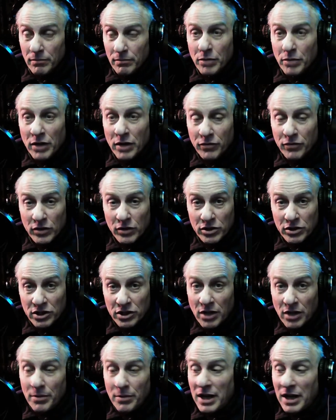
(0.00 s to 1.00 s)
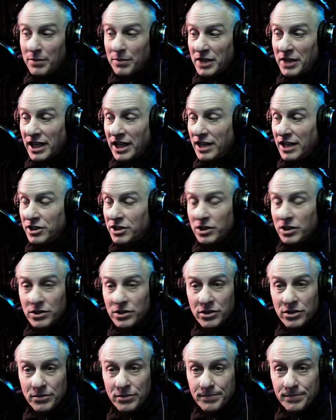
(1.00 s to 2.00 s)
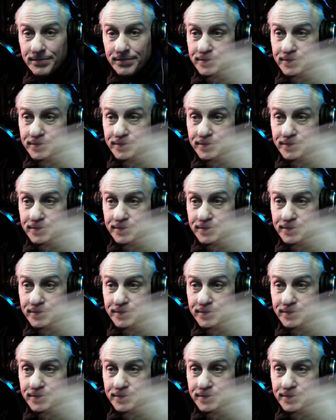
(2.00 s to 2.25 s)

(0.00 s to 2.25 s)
But for some applications,